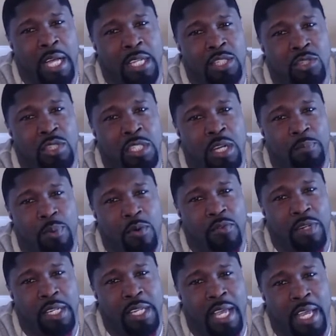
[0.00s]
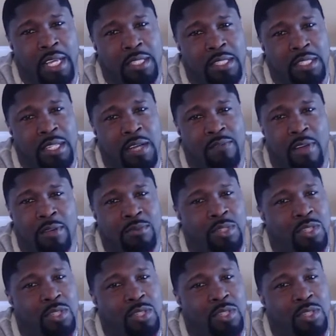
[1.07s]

at you and jump over the gate and stuff.